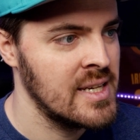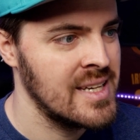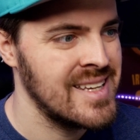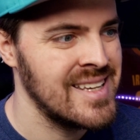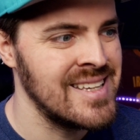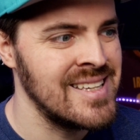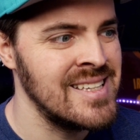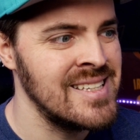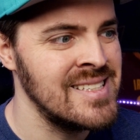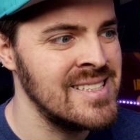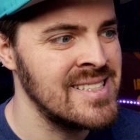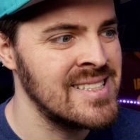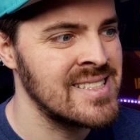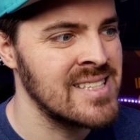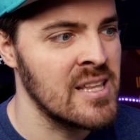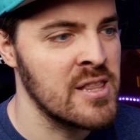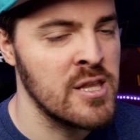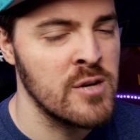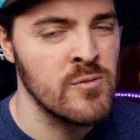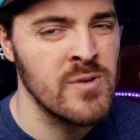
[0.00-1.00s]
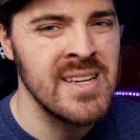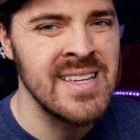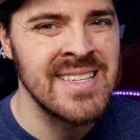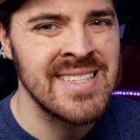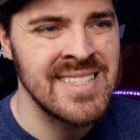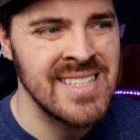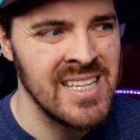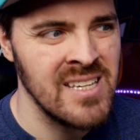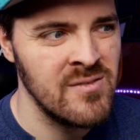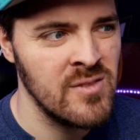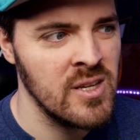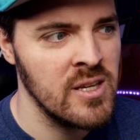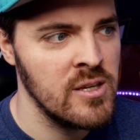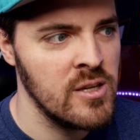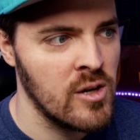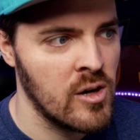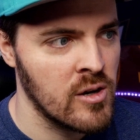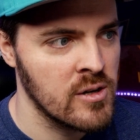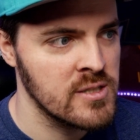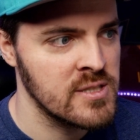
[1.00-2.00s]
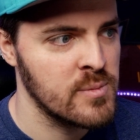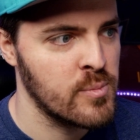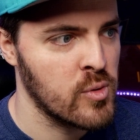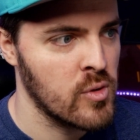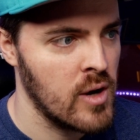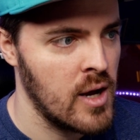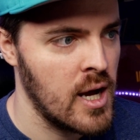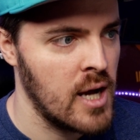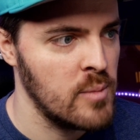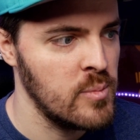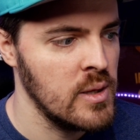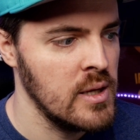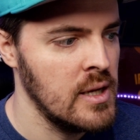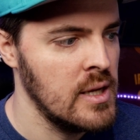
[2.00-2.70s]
is the receiving yards prop.